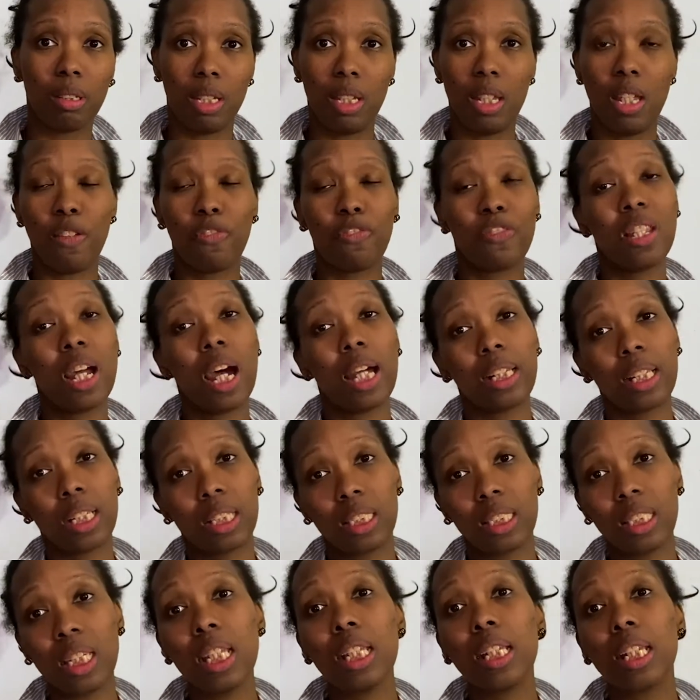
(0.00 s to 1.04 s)
if not
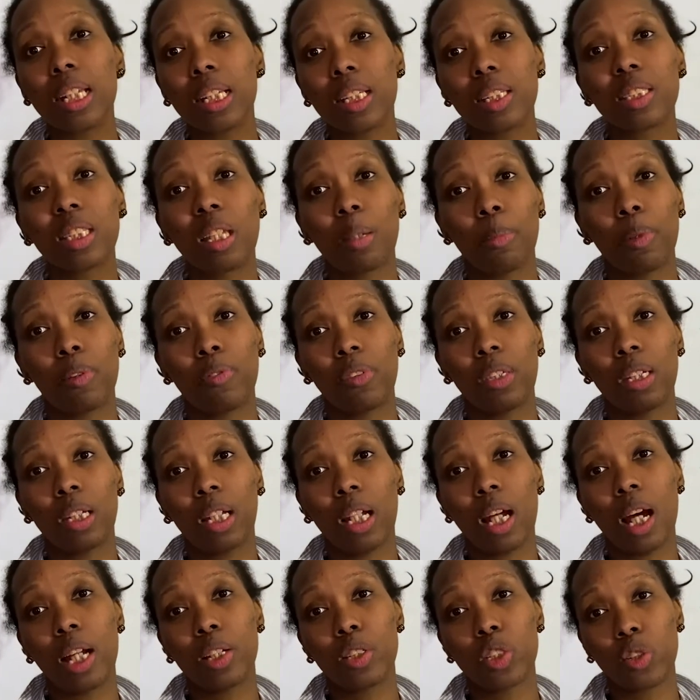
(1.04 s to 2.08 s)
exceeding, some of the
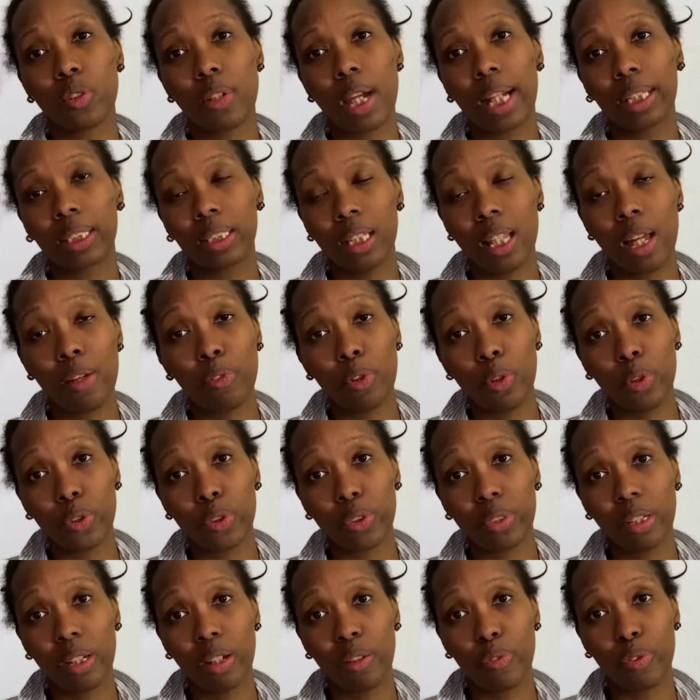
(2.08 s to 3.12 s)
contract
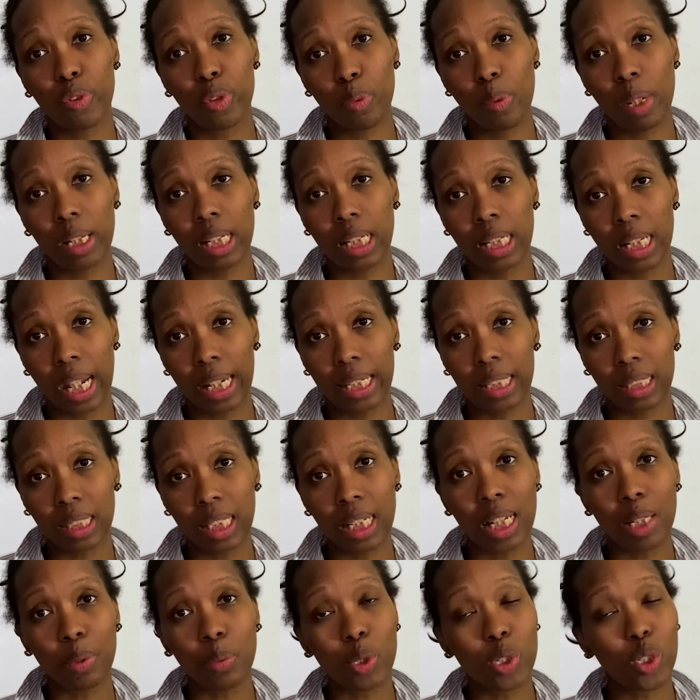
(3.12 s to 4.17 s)
levels of
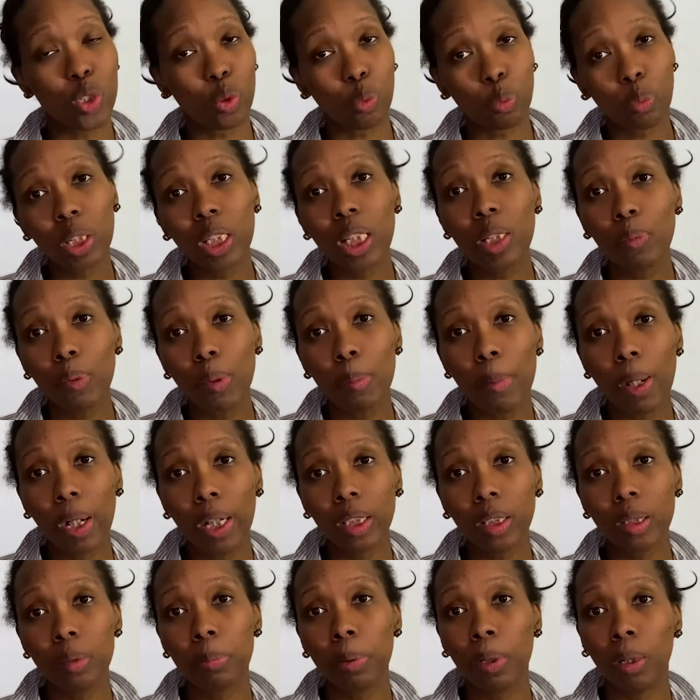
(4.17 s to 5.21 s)
2019, which is really
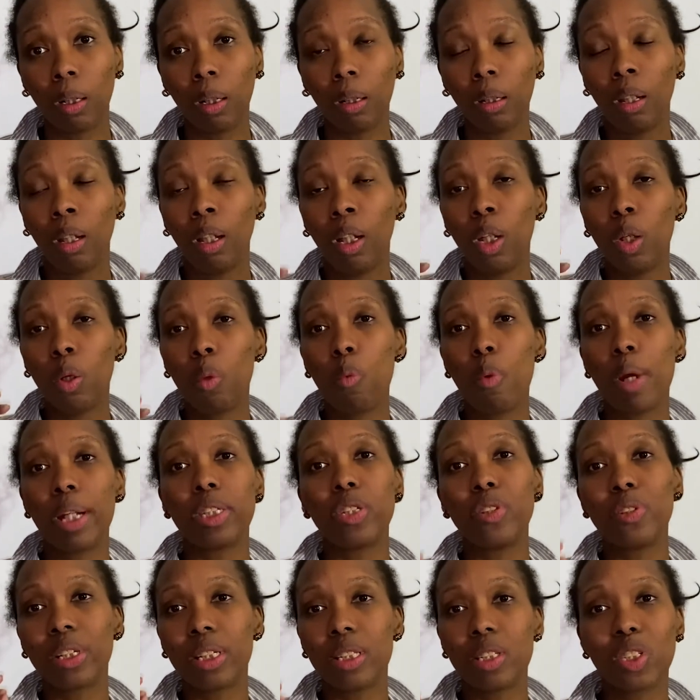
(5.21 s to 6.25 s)
remarkable when
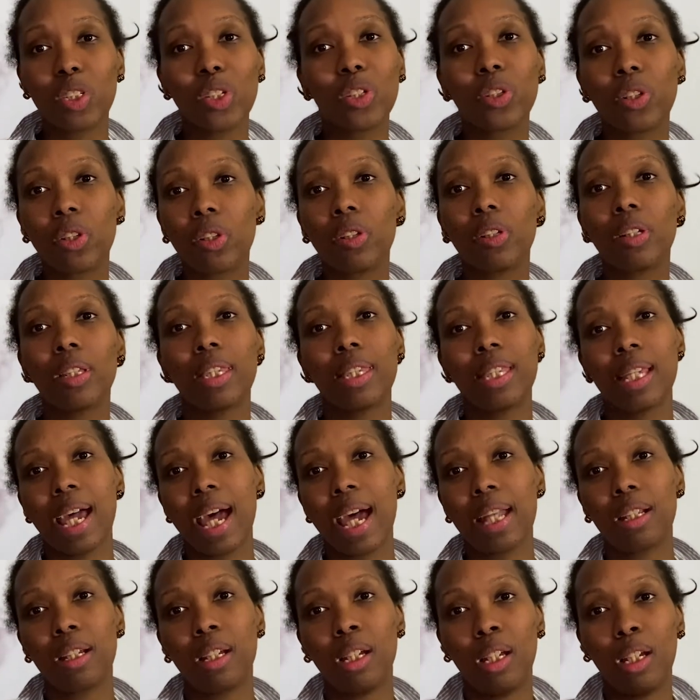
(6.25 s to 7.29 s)
you consider
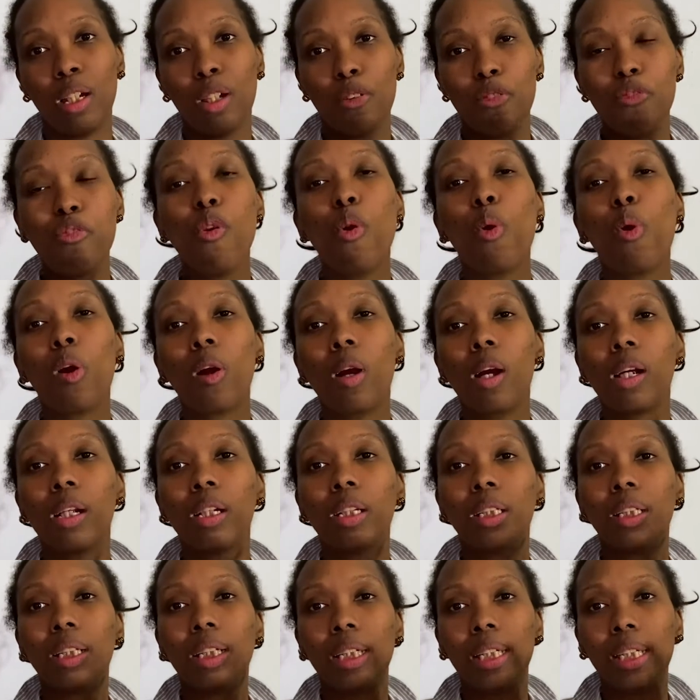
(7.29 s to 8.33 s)
that
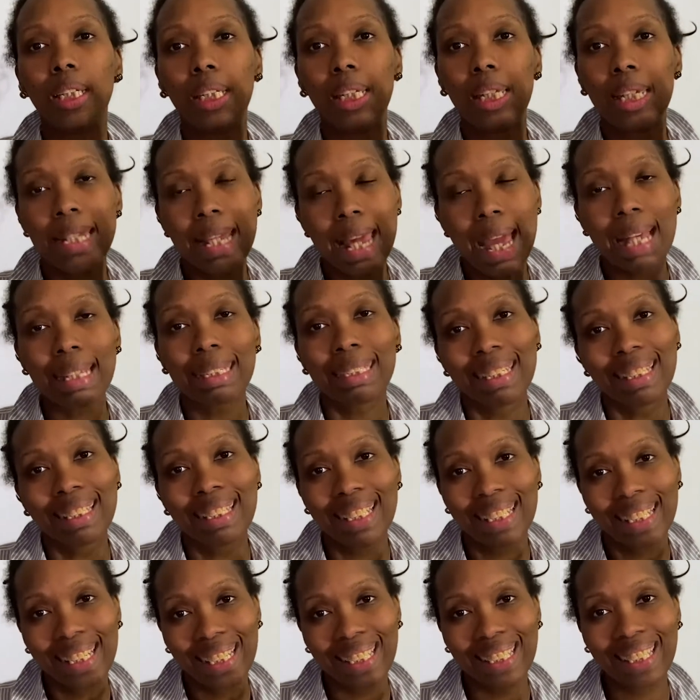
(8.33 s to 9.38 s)
for, in essence,
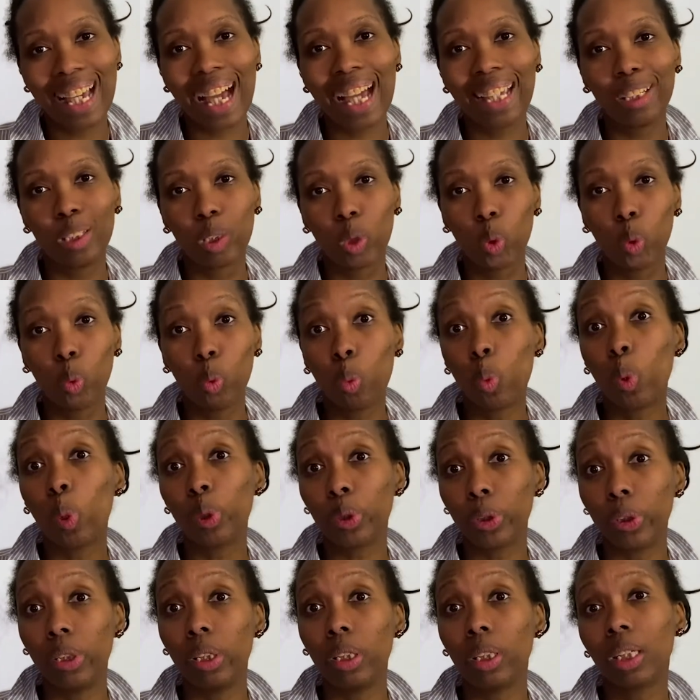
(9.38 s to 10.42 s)
an entire
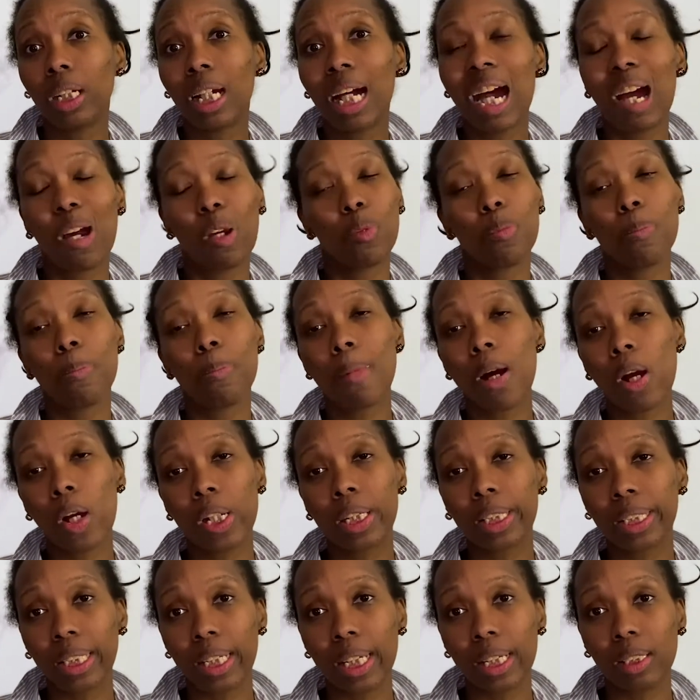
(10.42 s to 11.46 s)
quarter, our
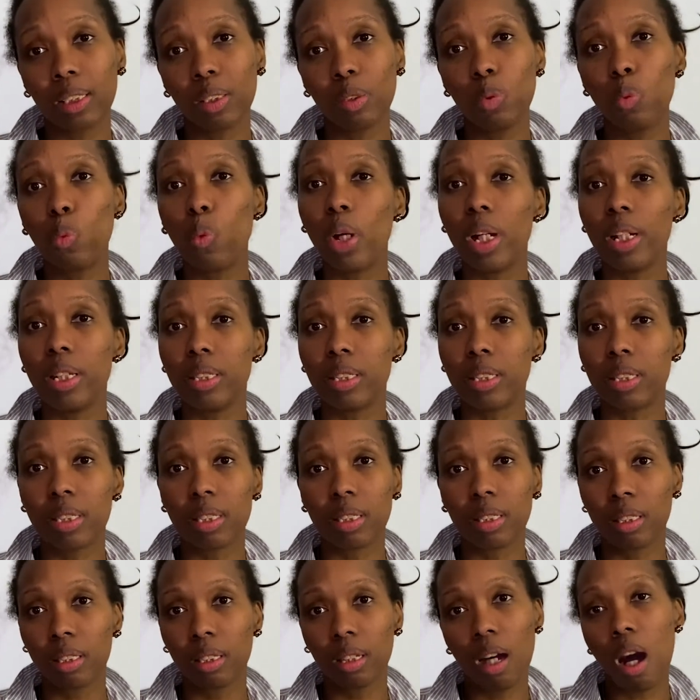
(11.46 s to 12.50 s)
market
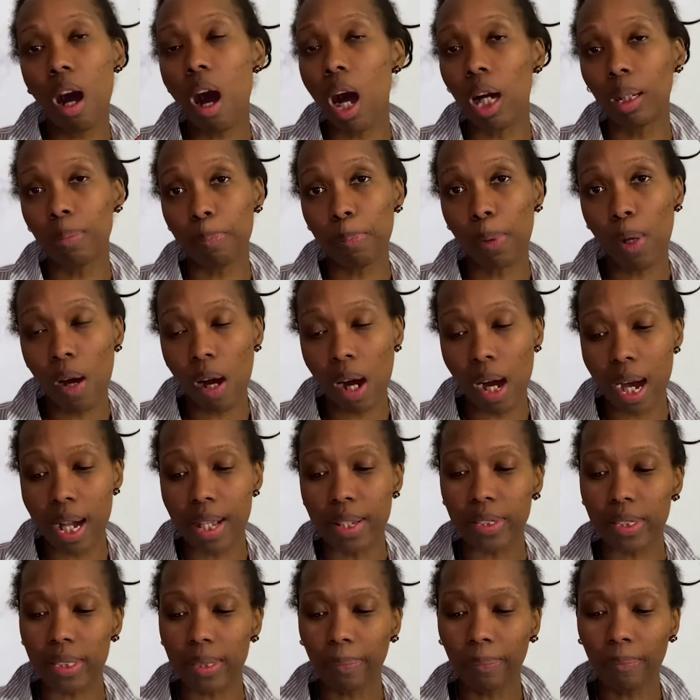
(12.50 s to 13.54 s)
was on
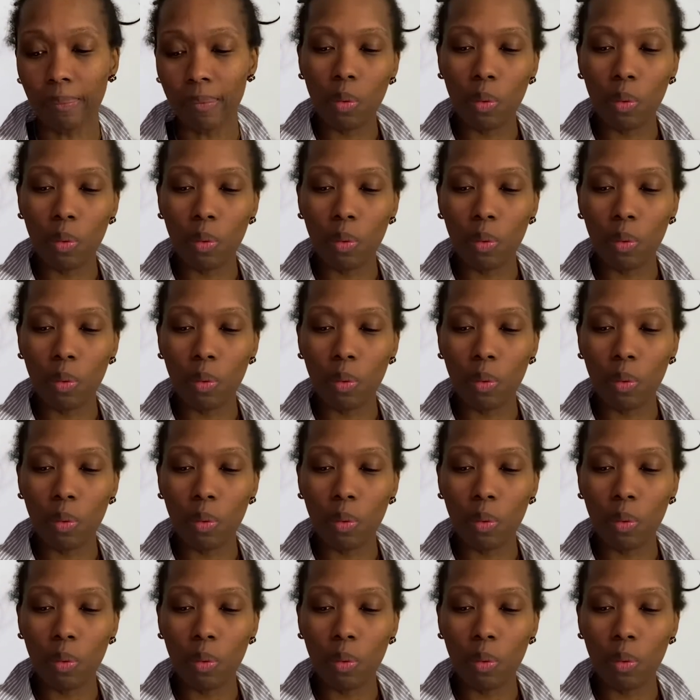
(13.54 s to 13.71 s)
pause.